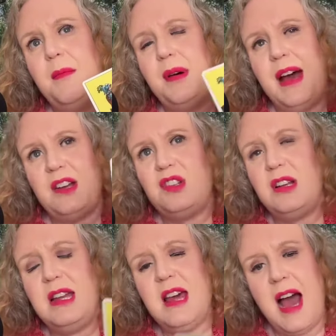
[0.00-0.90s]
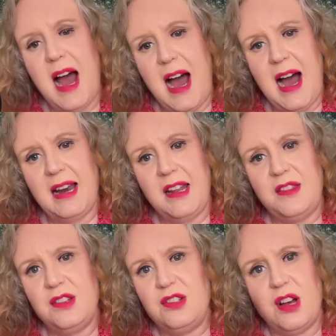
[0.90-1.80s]
But actually, the heart
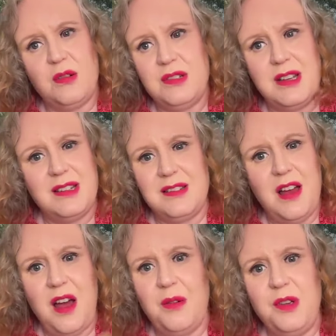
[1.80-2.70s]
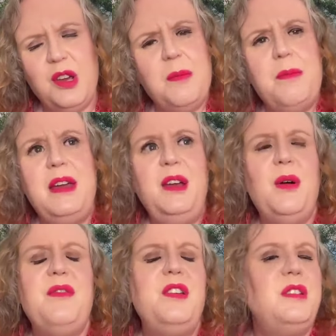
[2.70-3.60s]
and the soul says, no, you can be
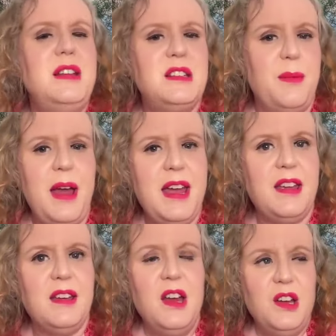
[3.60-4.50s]
whoever you need to be.